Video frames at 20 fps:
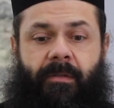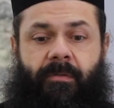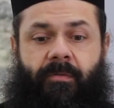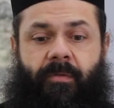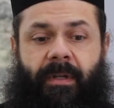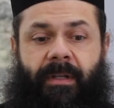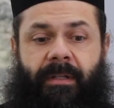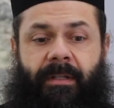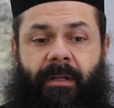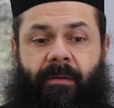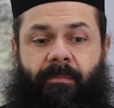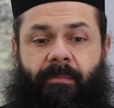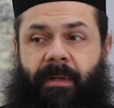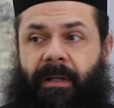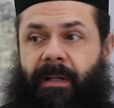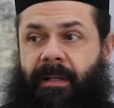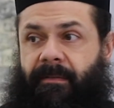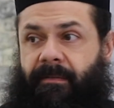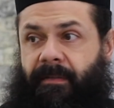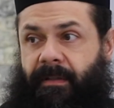to end up
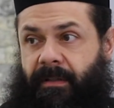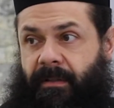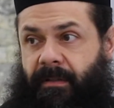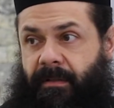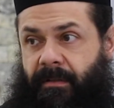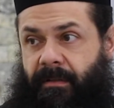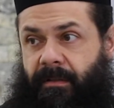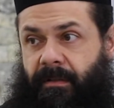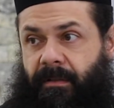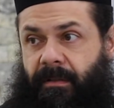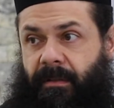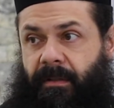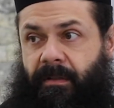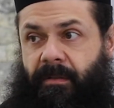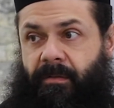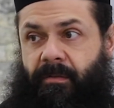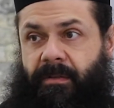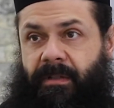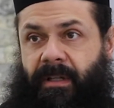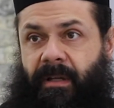believing
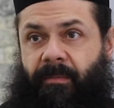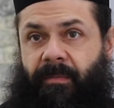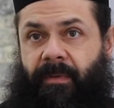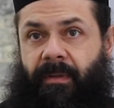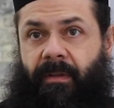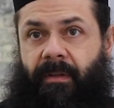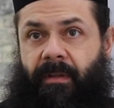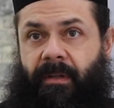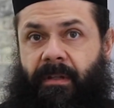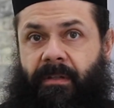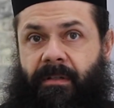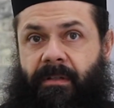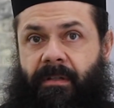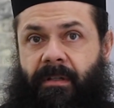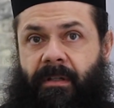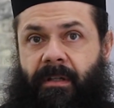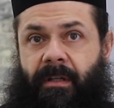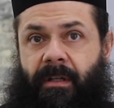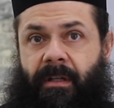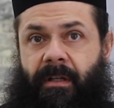into something that
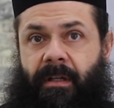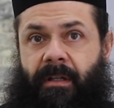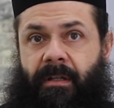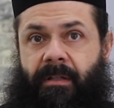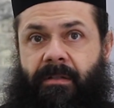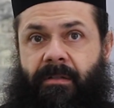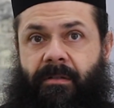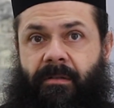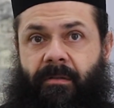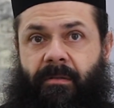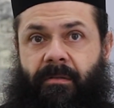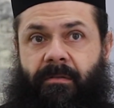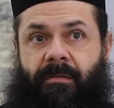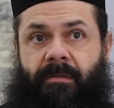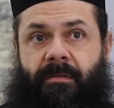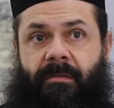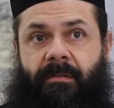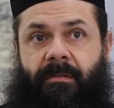it's not